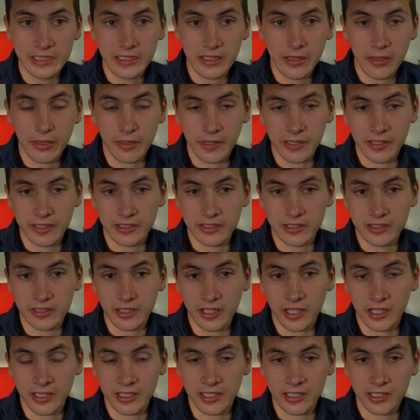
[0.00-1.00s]
things
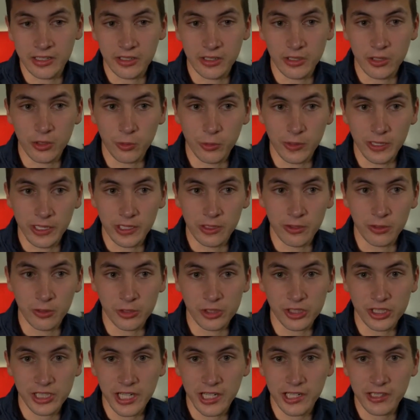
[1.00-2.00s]
I need to tweak or
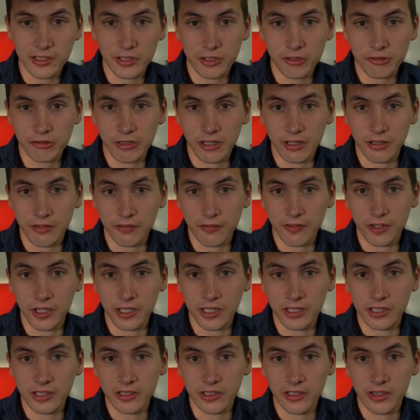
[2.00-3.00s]
change to try and
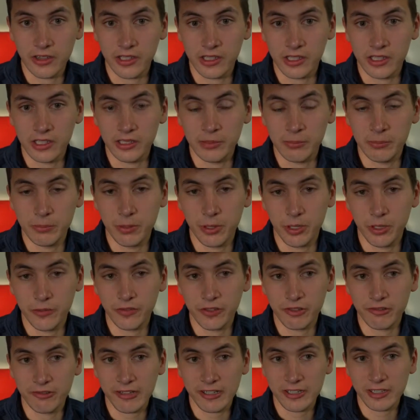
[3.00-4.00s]
find the
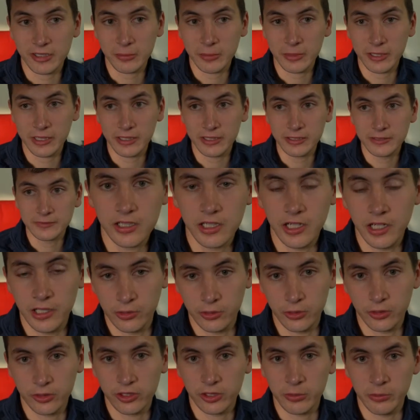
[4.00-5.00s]
perfect recipe, and
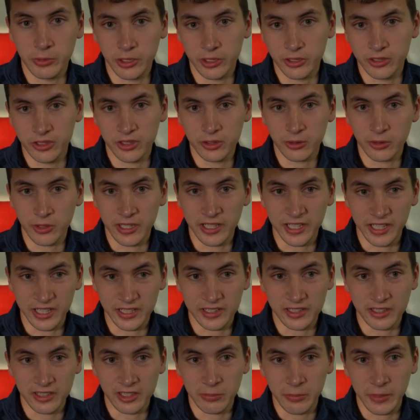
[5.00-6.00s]
also because it's quite
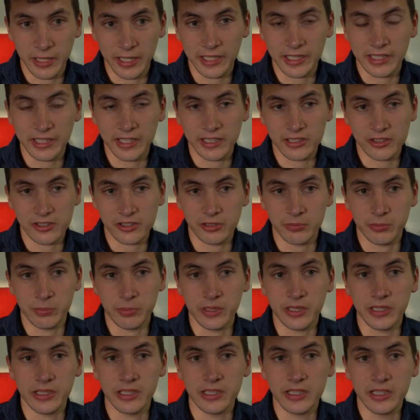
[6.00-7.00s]
easy to make, it should
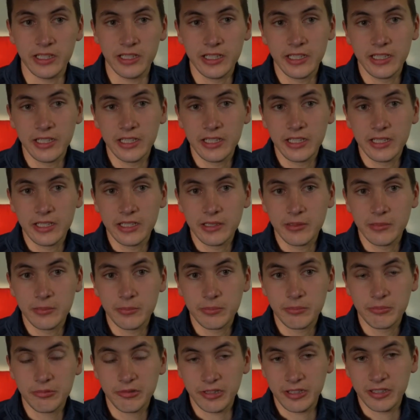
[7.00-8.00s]
be
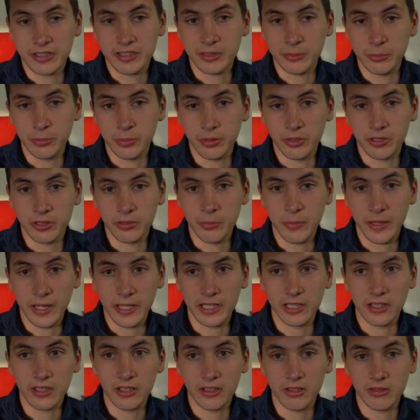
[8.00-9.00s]
pretty simple to make
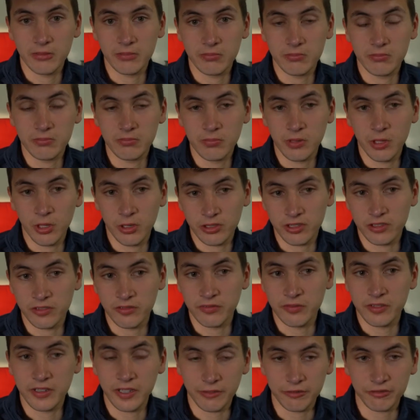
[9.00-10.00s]
lots of
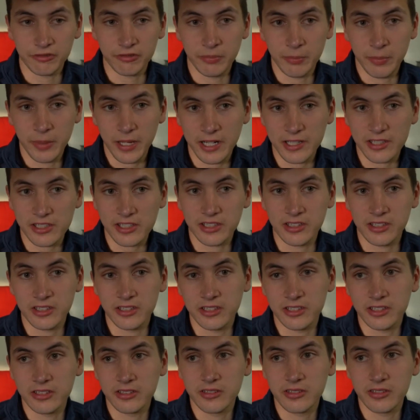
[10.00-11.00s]
different
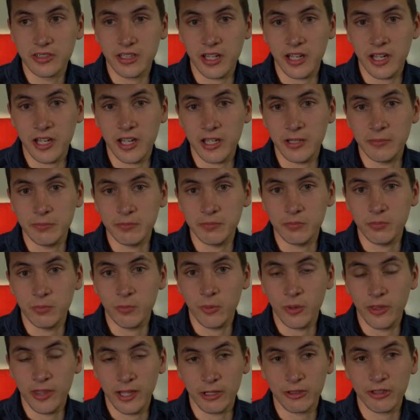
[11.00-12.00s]
batches
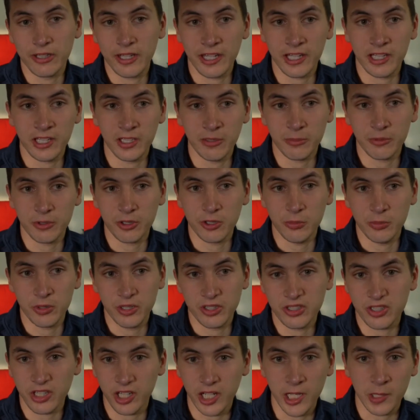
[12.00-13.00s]
without taking up too
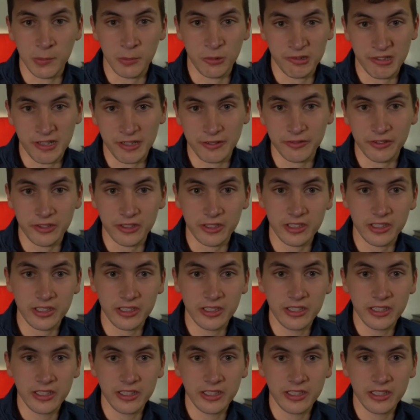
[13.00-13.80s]
much time or effort.